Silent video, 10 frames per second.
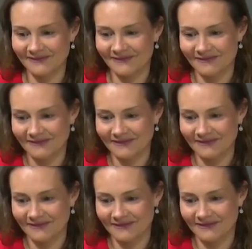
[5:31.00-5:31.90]

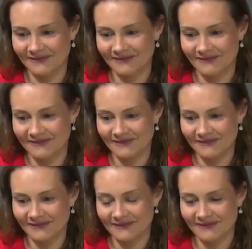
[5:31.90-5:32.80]

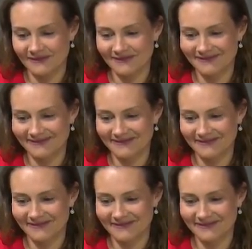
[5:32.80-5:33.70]

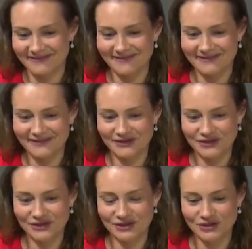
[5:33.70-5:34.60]

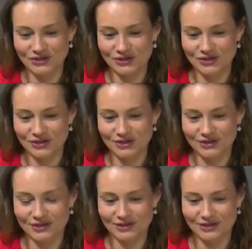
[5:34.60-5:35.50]

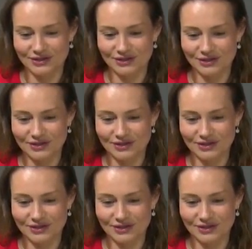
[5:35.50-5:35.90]
(not speaking)